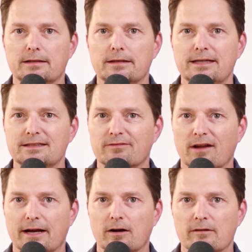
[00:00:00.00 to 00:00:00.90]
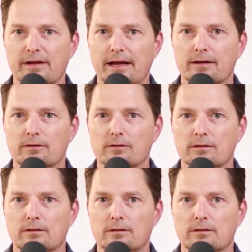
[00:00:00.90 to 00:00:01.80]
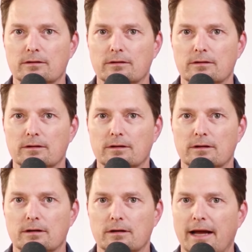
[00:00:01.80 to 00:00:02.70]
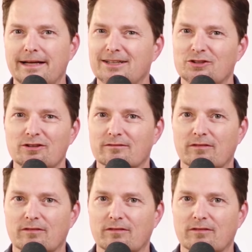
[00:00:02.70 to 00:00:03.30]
he's flying off the handle. And he shouldn't